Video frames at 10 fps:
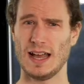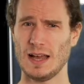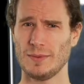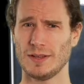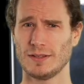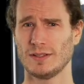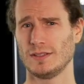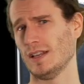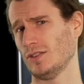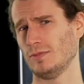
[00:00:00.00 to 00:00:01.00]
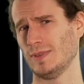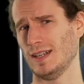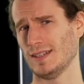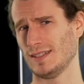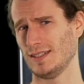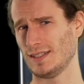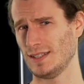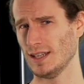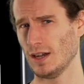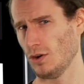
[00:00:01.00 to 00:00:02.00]
and how much you want to try
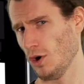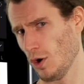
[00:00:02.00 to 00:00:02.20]
out.